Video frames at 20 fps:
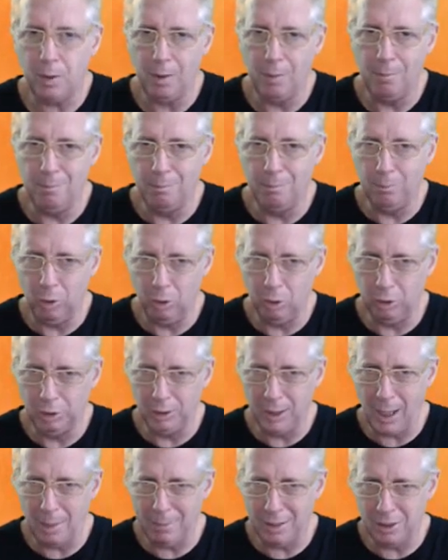more
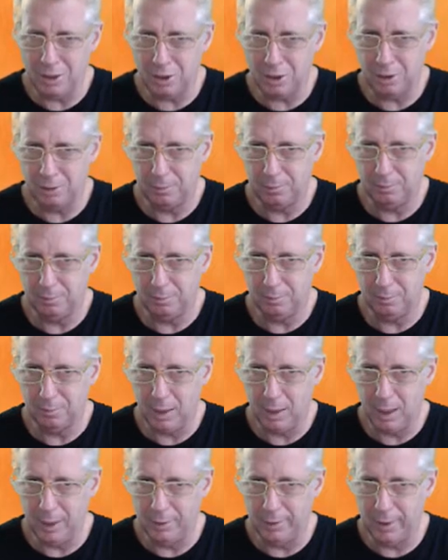damage,
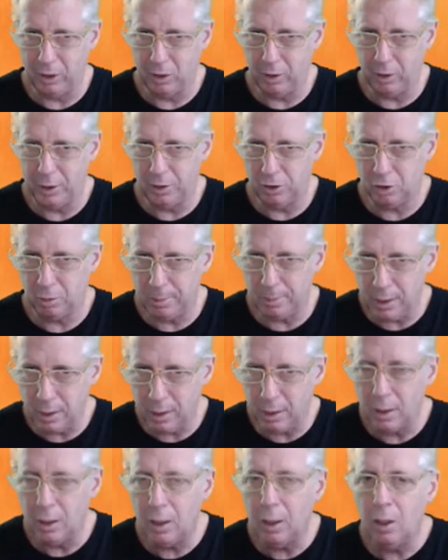and they're going to be